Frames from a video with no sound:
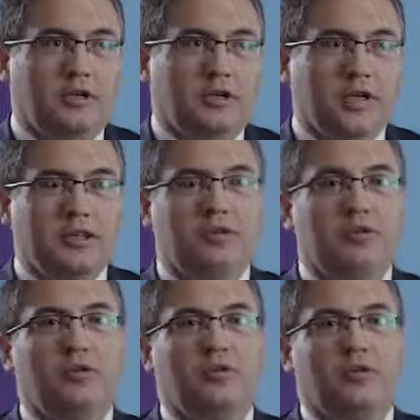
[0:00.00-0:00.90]
I think
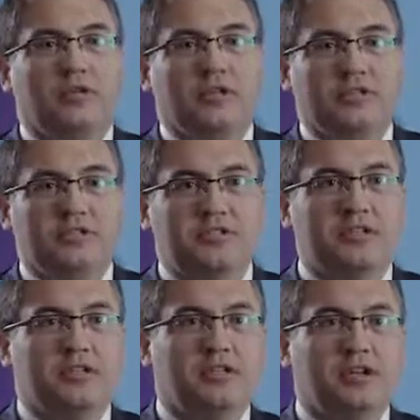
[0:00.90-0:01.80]
rule of law is a
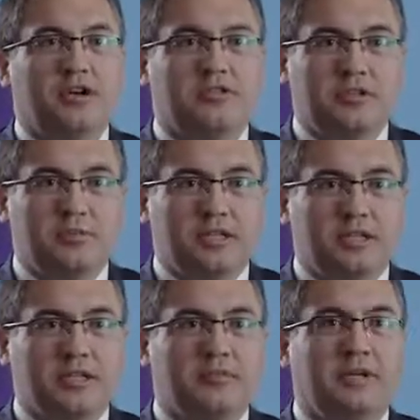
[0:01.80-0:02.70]
single concept
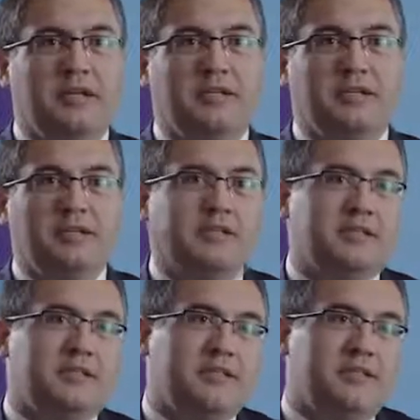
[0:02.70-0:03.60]
that can
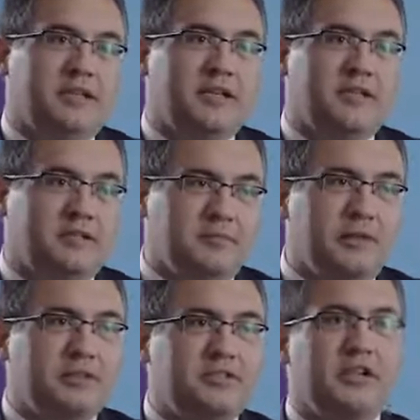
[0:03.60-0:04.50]

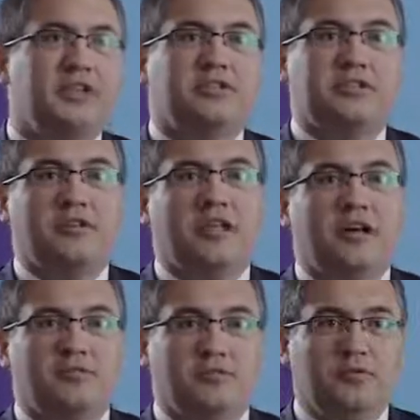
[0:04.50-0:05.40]
make change the
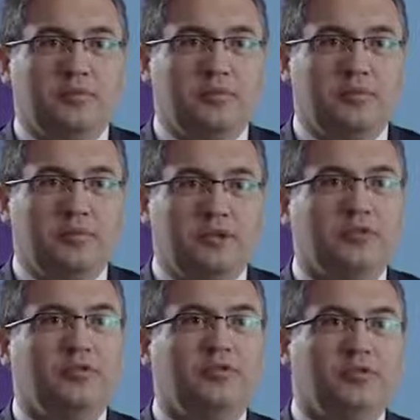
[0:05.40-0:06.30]
lives of the people,
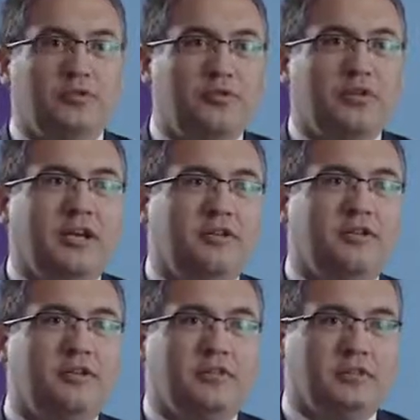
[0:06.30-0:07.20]
even if you don't
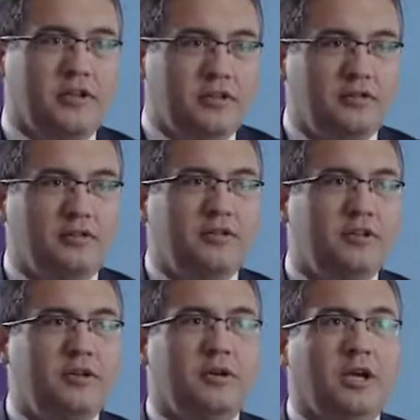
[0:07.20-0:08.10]
have like
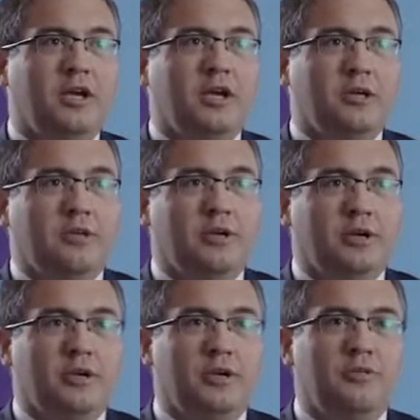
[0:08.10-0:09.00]
really
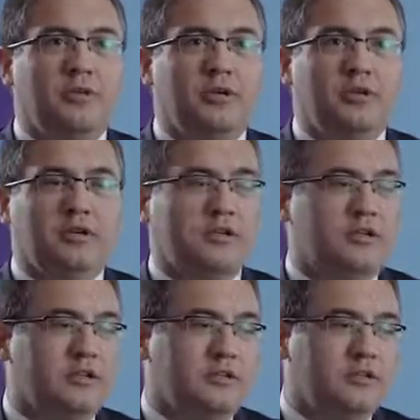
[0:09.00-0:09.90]
proper economic
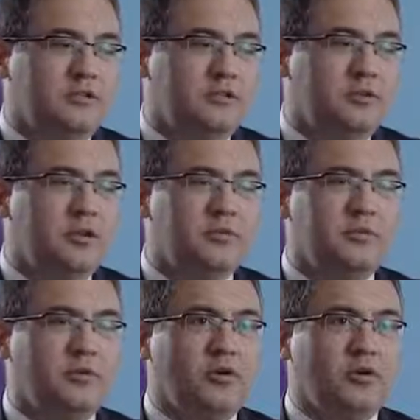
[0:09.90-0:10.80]

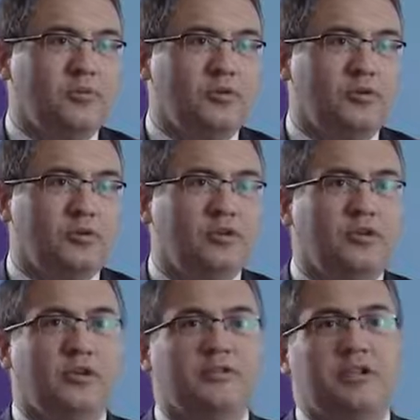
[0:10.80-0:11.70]
development program, or you
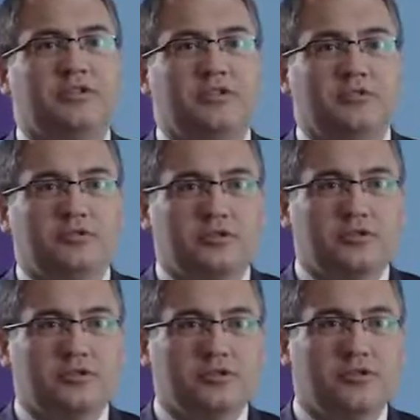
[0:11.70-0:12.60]
don't have natural
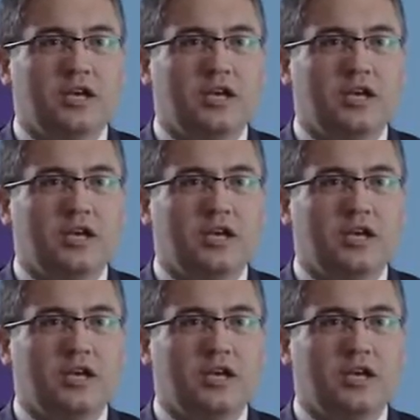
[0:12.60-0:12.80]
resources.